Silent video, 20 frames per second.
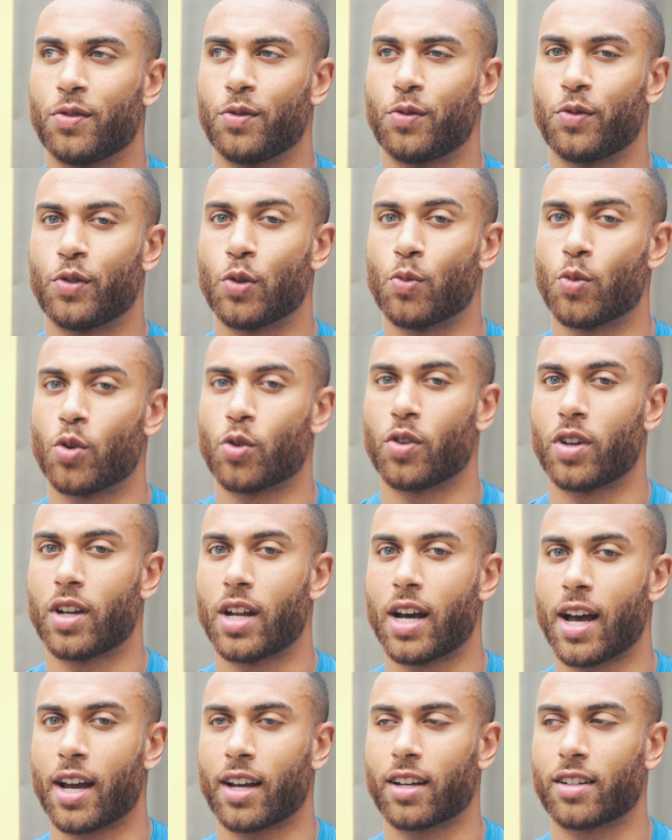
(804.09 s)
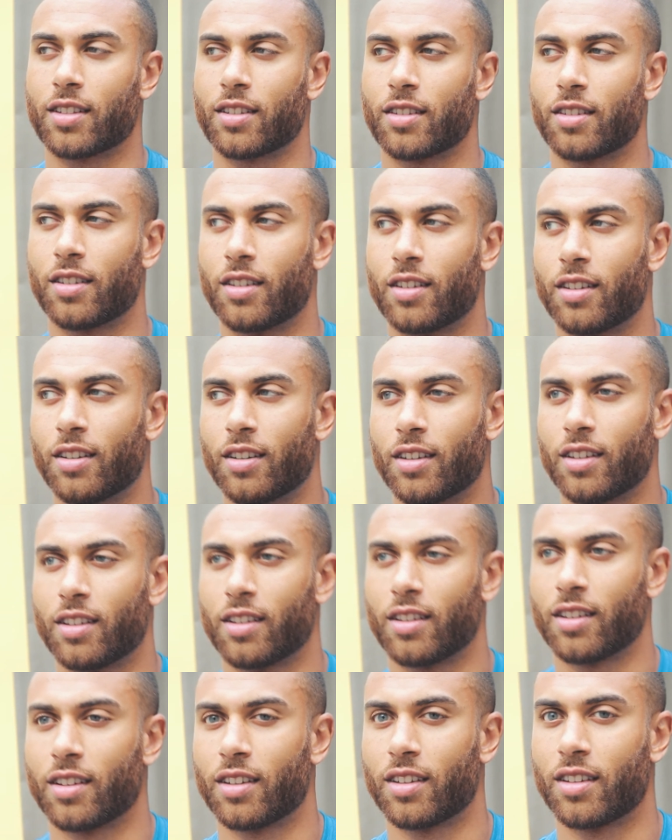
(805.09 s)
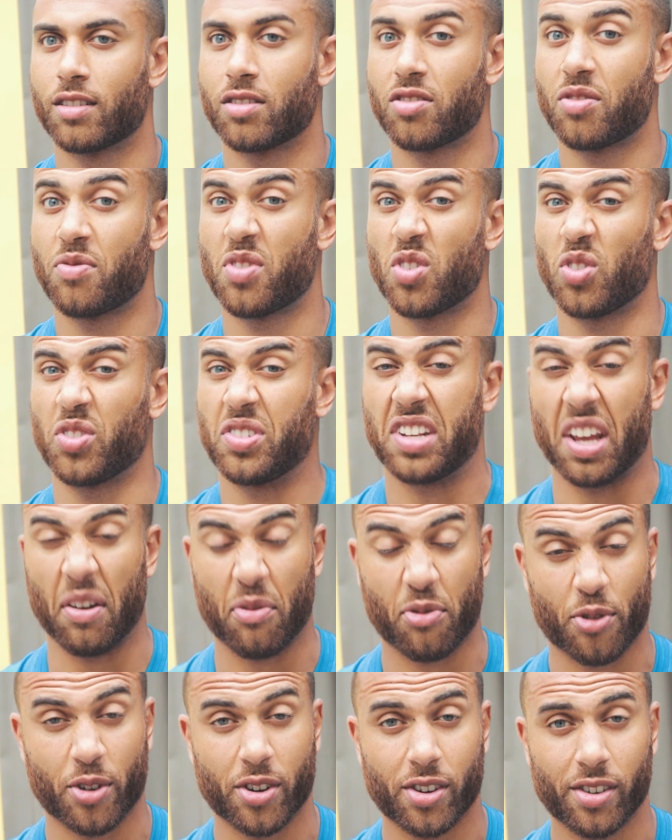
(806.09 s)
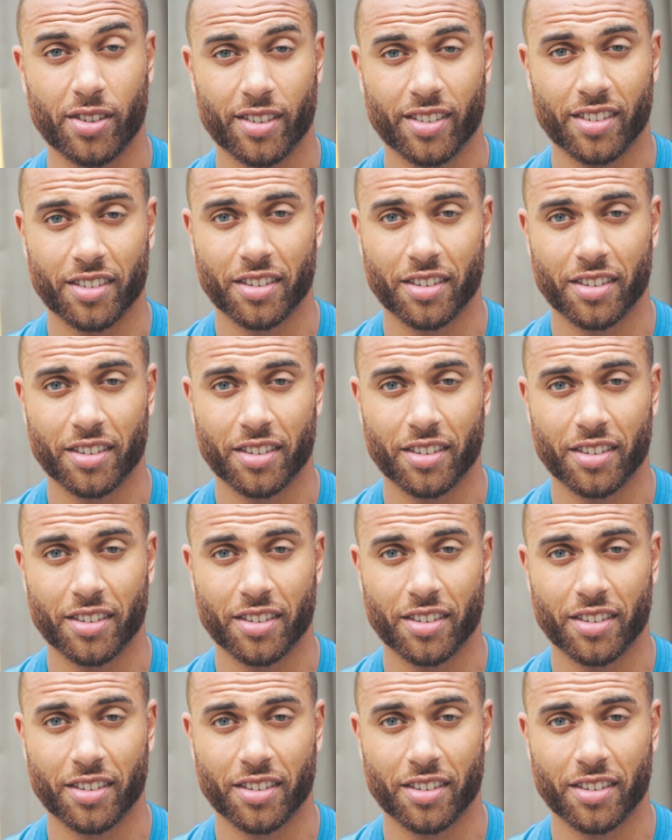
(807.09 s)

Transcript: You feel more relaxed. You feel different.